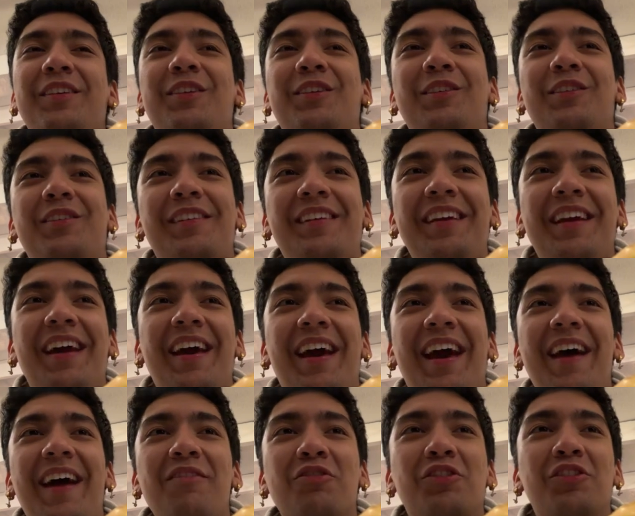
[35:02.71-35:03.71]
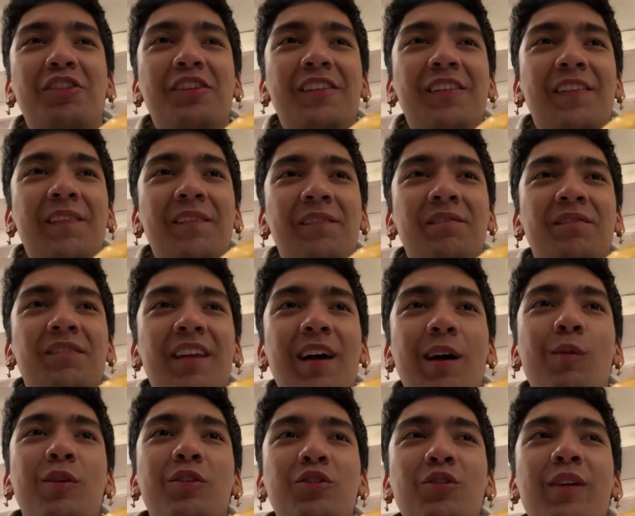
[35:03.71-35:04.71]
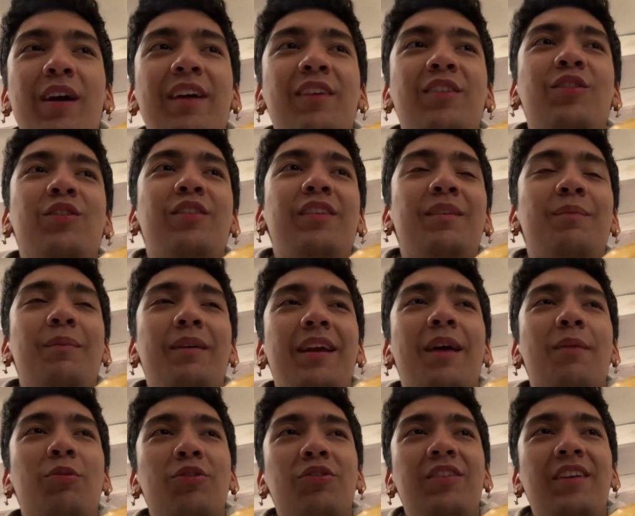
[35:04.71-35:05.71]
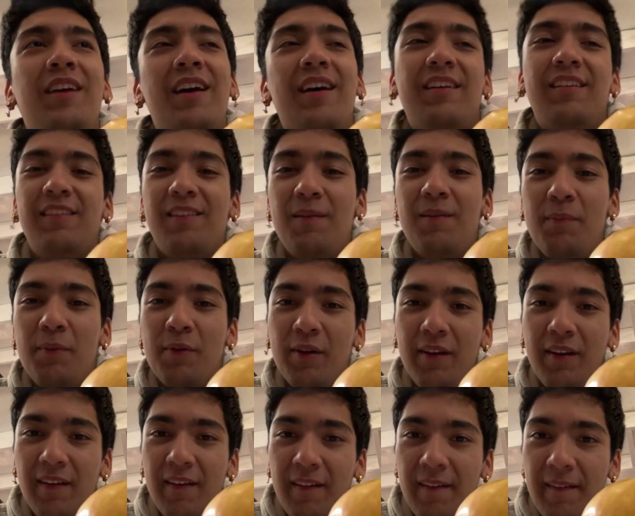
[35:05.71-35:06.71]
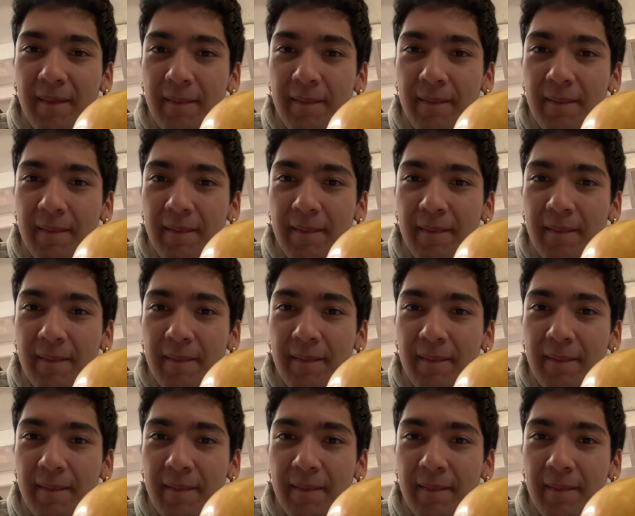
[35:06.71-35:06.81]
to see it ever. I want you guys to see, be able to see it at some point.